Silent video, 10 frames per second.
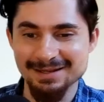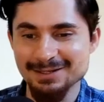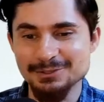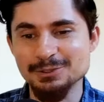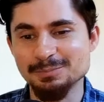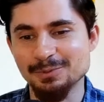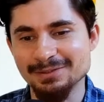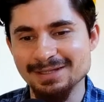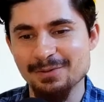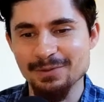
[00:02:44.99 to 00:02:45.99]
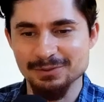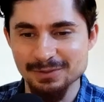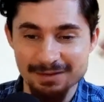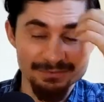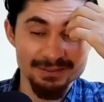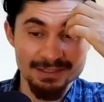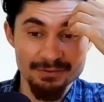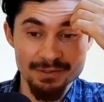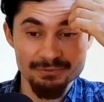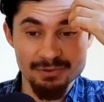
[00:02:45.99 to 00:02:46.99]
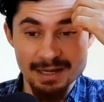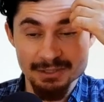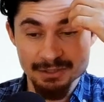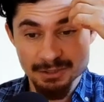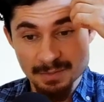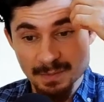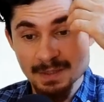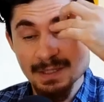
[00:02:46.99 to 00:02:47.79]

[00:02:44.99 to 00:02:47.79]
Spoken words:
Let's just put it that way, to have a serious relationship.